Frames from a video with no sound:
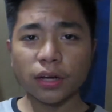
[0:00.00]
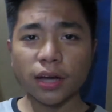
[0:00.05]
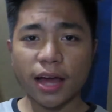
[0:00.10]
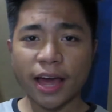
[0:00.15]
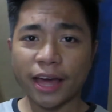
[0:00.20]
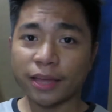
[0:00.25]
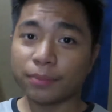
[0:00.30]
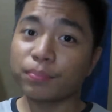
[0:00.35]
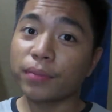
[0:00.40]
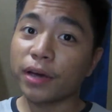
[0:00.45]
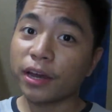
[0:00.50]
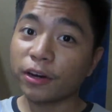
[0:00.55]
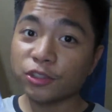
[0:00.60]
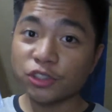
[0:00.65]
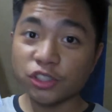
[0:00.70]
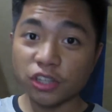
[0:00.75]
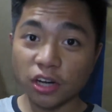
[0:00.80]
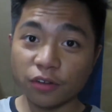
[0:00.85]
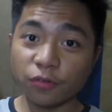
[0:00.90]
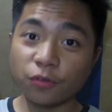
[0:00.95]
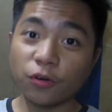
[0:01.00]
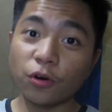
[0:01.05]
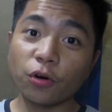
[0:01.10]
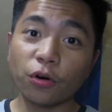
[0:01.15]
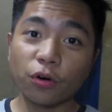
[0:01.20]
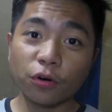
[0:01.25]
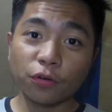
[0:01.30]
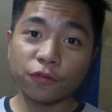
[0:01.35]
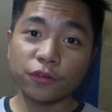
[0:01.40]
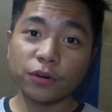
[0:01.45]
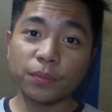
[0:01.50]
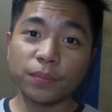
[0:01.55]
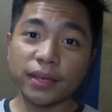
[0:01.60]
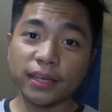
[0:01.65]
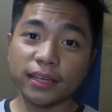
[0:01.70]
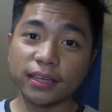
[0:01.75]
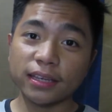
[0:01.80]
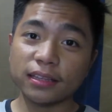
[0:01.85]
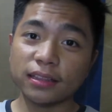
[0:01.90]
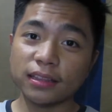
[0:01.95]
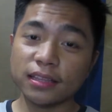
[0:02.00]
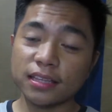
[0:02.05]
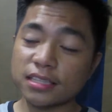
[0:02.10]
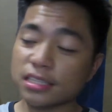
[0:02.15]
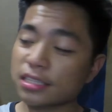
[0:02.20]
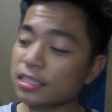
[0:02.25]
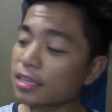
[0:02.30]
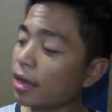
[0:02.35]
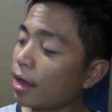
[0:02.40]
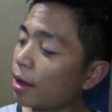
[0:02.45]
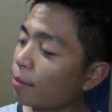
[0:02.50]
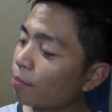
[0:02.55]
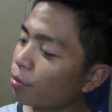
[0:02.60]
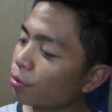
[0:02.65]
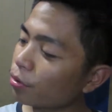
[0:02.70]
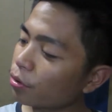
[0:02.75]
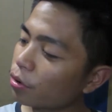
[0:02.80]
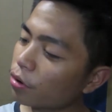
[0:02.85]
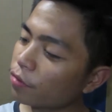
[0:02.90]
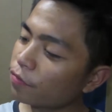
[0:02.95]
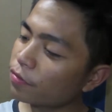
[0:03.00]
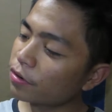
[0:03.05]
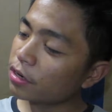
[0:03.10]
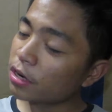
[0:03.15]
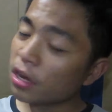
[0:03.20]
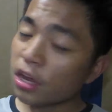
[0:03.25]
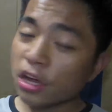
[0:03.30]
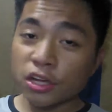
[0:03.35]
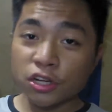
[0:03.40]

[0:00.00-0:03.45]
I admire John Rocco for making this book cover